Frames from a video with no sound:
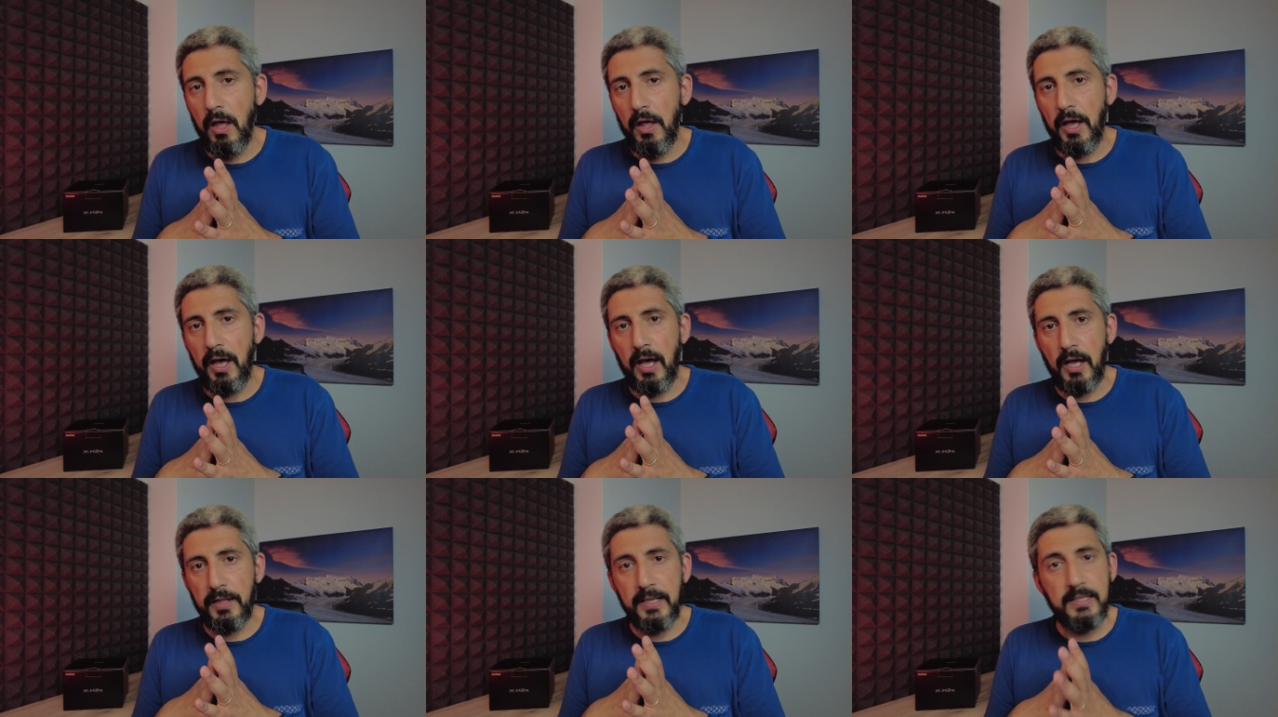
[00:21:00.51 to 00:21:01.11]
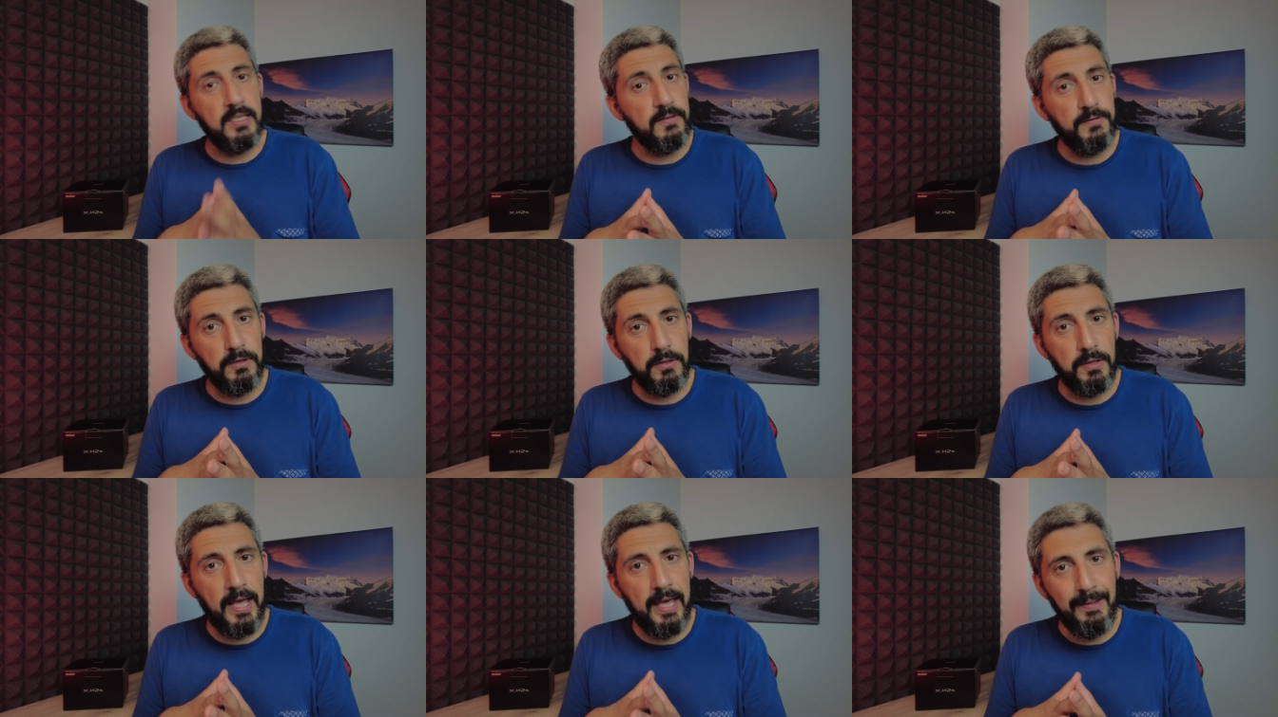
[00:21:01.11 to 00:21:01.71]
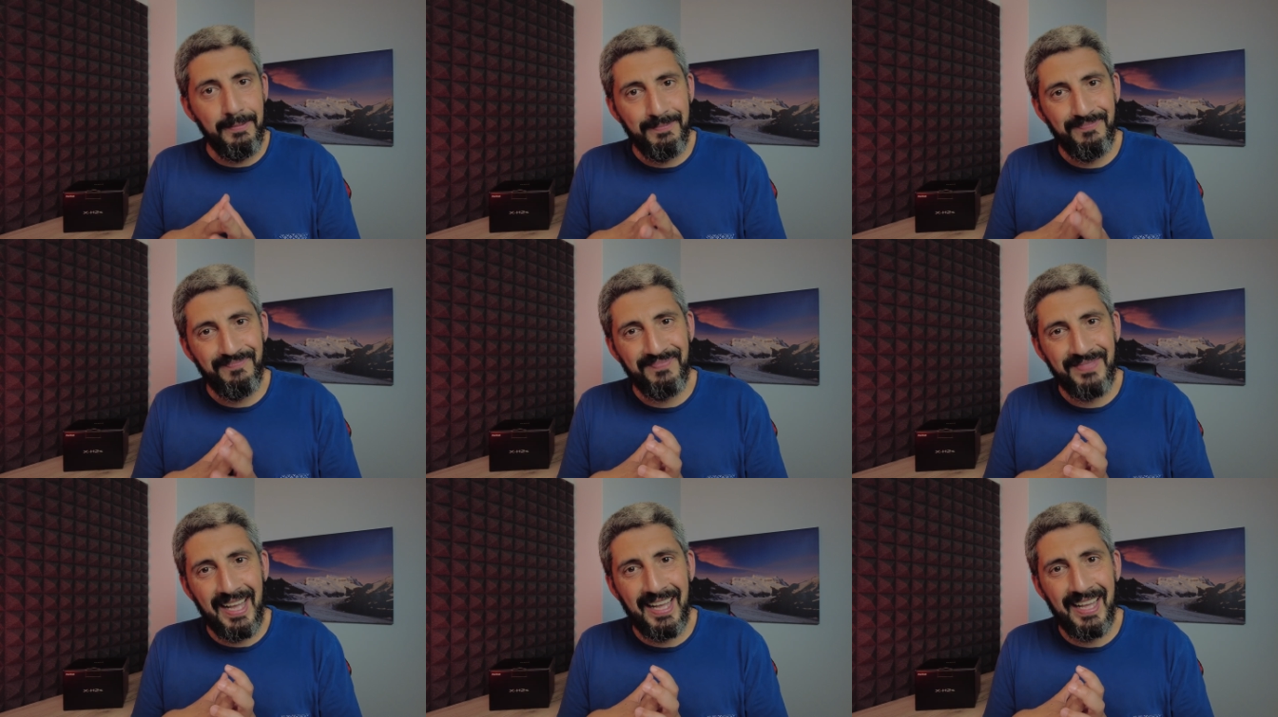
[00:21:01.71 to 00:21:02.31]
That's it for today.
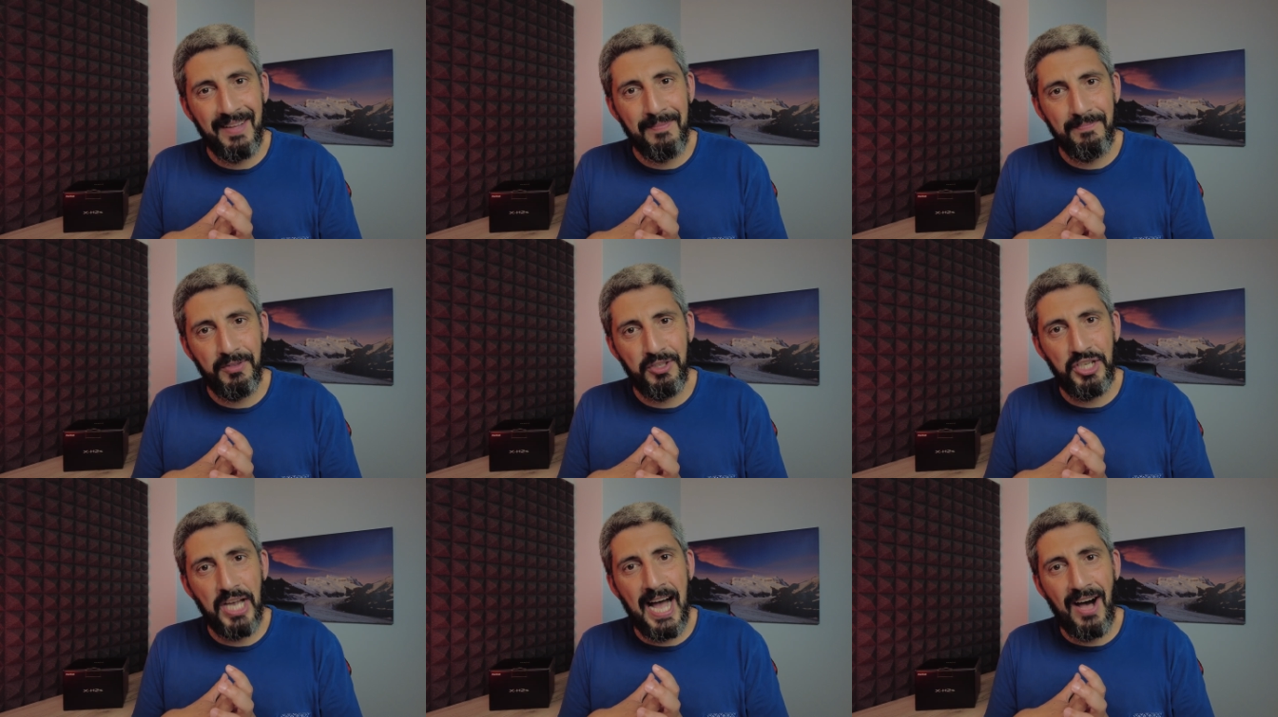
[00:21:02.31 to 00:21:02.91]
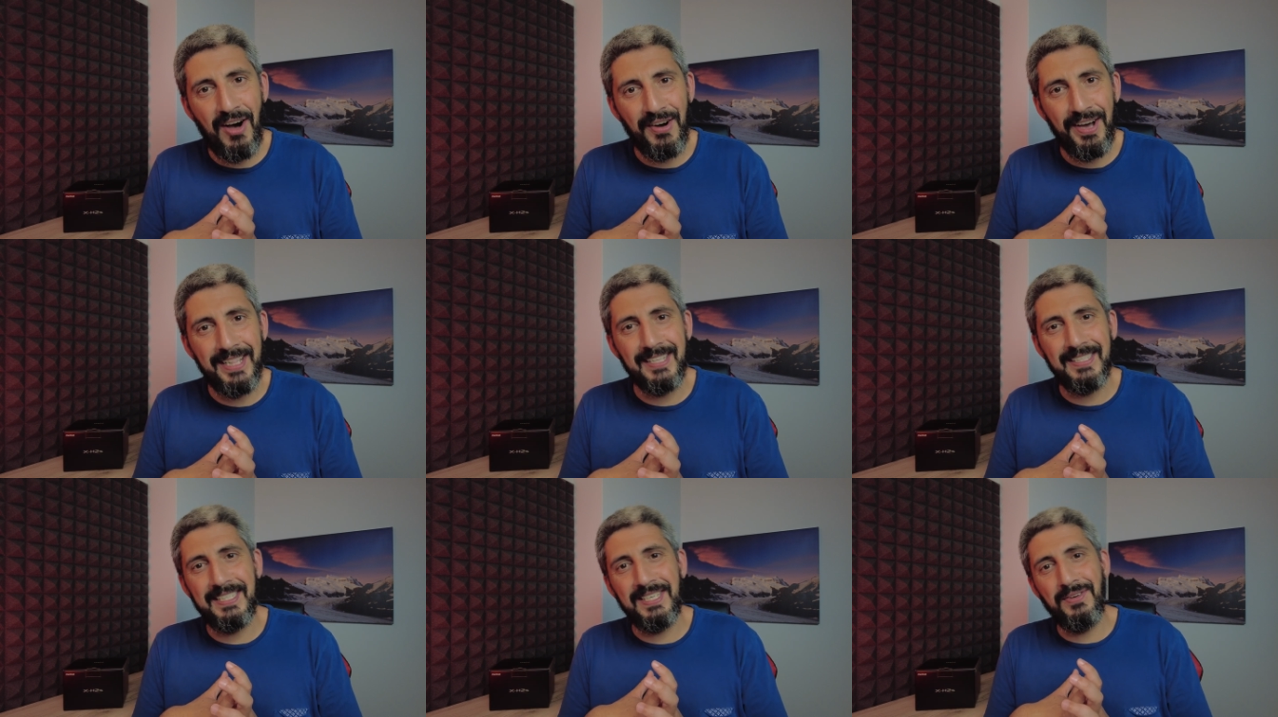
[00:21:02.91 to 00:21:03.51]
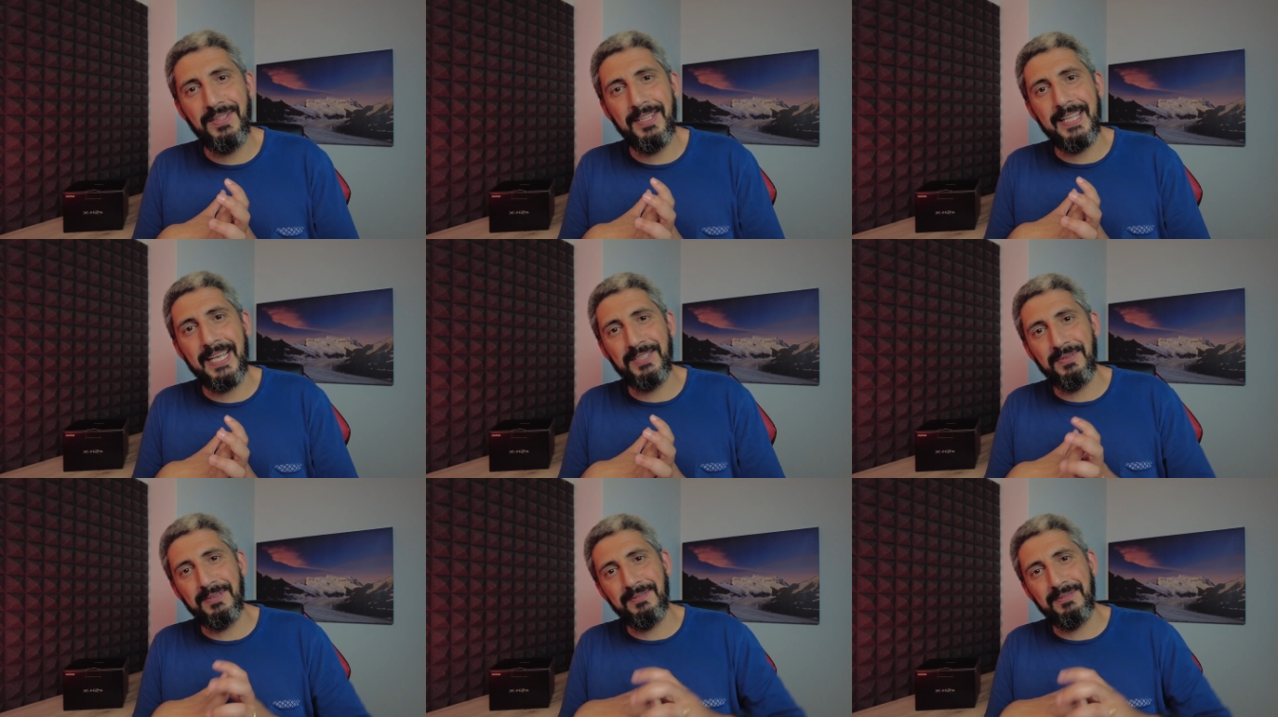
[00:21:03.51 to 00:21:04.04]
Ciao, and I'll see you in the next one.